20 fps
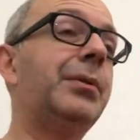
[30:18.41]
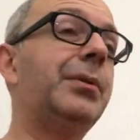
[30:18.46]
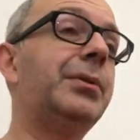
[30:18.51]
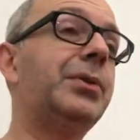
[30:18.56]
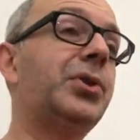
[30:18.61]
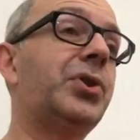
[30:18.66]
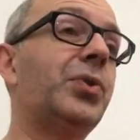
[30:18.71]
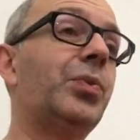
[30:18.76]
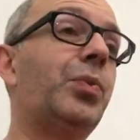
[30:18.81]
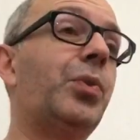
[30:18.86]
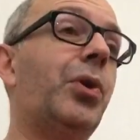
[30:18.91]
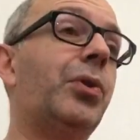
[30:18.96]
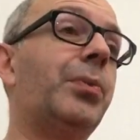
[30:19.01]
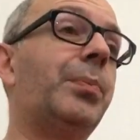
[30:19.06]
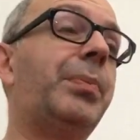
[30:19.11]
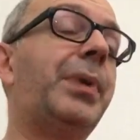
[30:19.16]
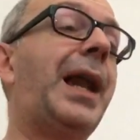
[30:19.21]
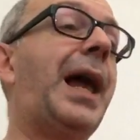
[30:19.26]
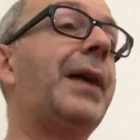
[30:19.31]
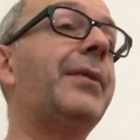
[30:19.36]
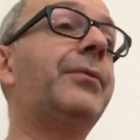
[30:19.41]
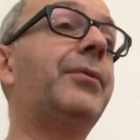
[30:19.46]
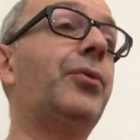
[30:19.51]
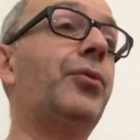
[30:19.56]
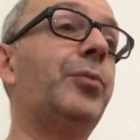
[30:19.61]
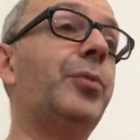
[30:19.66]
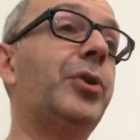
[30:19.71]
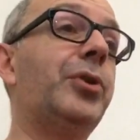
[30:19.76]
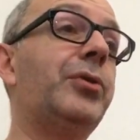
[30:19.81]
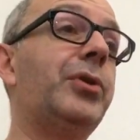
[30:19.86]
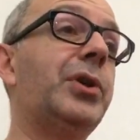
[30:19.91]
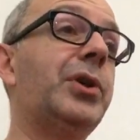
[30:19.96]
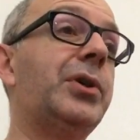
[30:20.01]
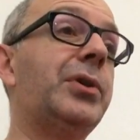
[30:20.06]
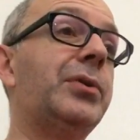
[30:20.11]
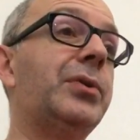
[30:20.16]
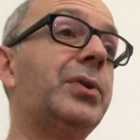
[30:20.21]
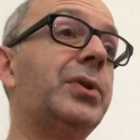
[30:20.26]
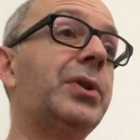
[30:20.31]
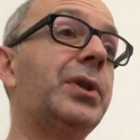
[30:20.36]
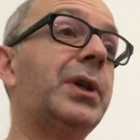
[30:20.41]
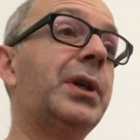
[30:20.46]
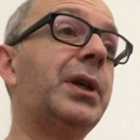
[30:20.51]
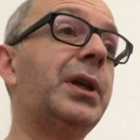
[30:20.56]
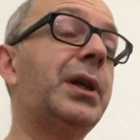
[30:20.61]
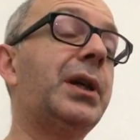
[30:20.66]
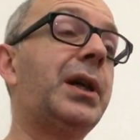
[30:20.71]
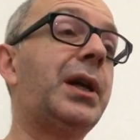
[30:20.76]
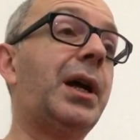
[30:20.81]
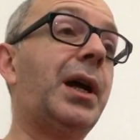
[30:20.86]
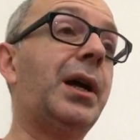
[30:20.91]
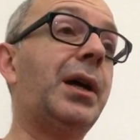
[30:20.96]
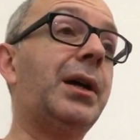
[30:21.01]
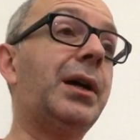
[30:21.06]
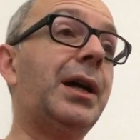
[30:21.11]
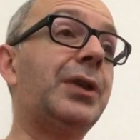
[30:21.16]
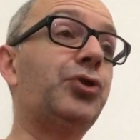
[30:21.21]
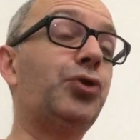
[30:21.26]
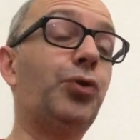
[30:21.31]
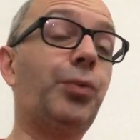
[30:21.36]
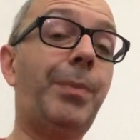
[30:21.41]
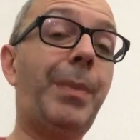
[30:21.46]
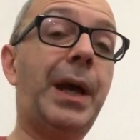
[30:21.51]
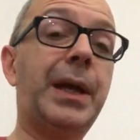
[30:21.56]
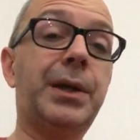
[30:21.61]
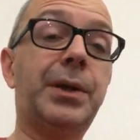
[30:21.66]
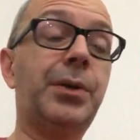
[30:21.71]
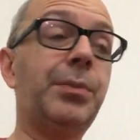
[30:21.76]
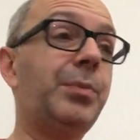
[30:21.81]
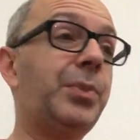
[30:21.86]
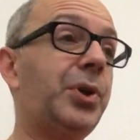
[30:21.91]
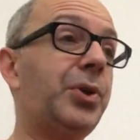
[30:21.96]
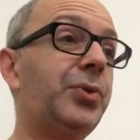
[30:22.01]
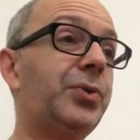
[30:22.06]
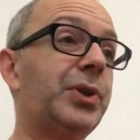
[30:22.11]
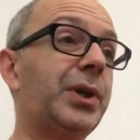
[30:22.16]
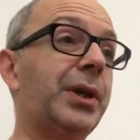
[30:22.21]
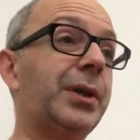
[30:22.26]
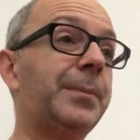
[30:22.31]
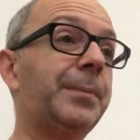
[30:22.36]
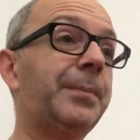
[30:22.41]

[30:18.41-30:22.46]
as to what platform you use as your main computer.